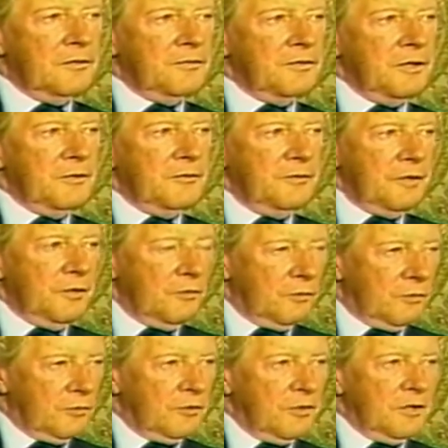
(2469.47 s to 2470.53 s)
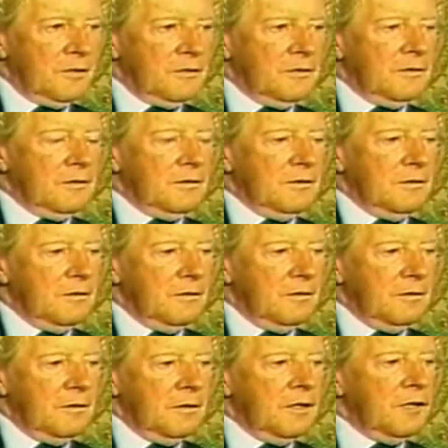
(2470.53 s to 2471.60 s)
if every organ
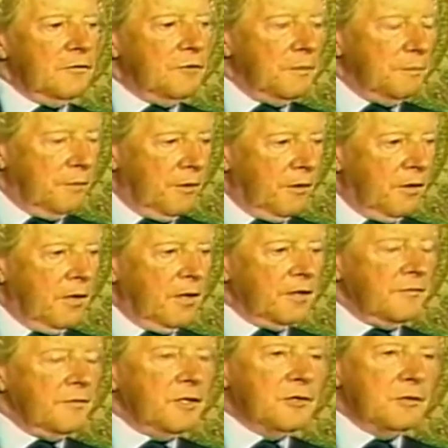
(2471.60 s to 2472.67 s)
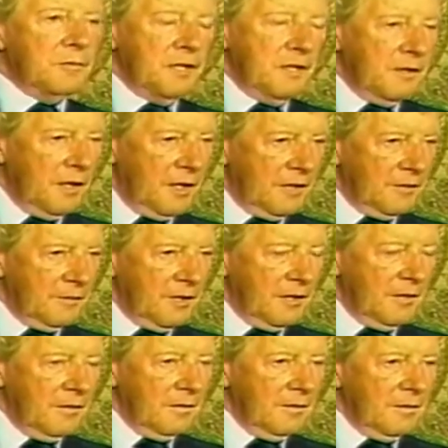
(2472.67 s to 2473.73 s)
and every part of the human
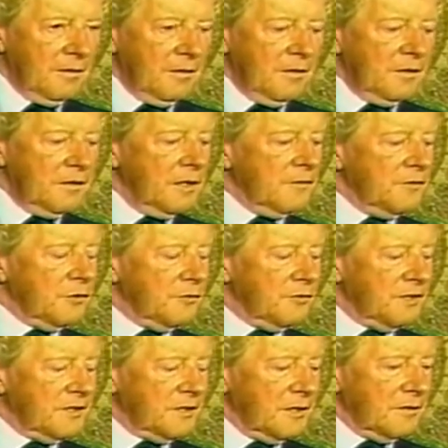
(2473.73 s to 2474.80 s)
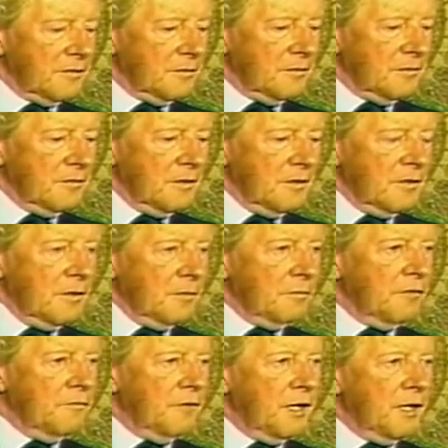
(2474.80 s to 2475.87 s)
anatomy gives off a signal,
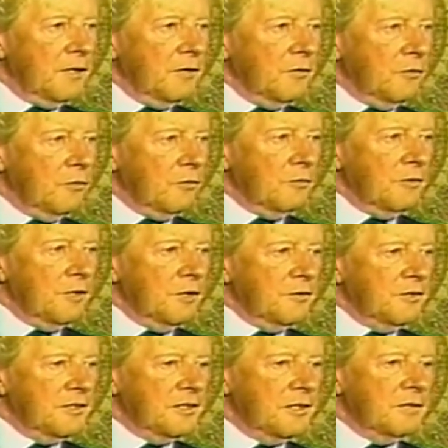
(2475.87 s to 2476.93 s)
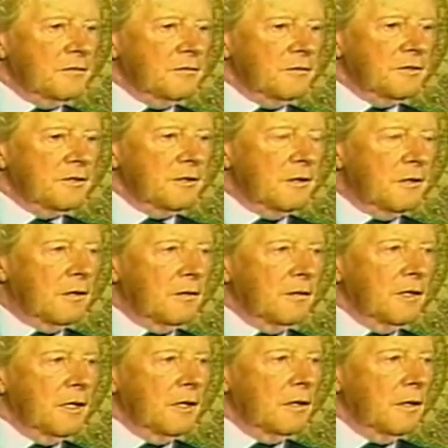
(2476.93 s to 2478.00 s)
providing all those signals
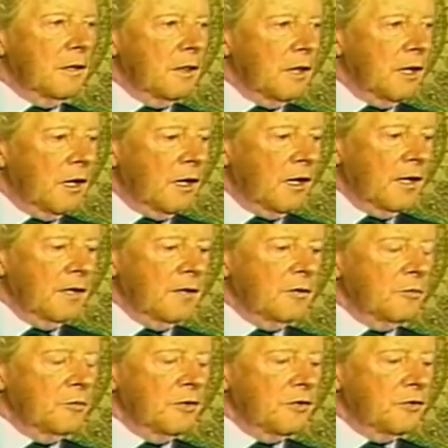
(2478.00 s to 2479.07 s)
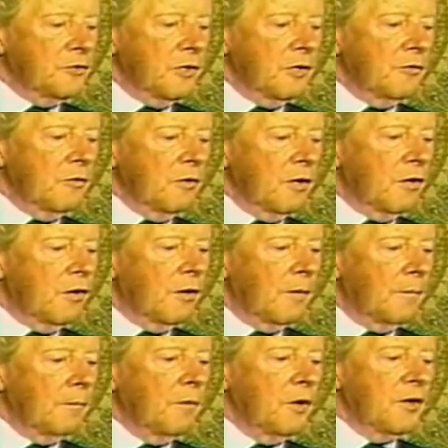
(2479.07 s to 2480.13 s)
are in line with the general
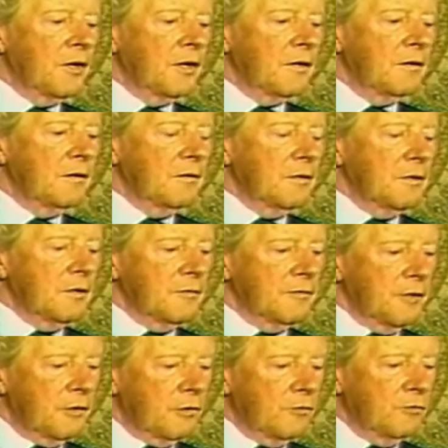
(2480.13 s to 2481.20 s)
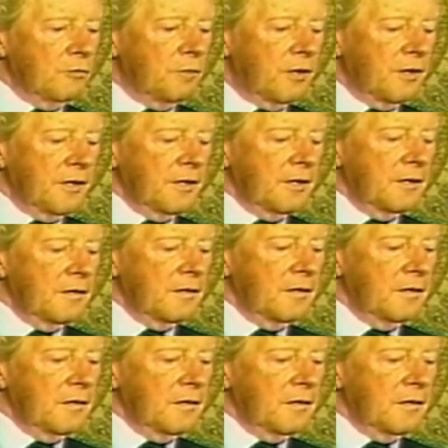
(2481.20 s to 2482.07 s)
harmonic of the whole body,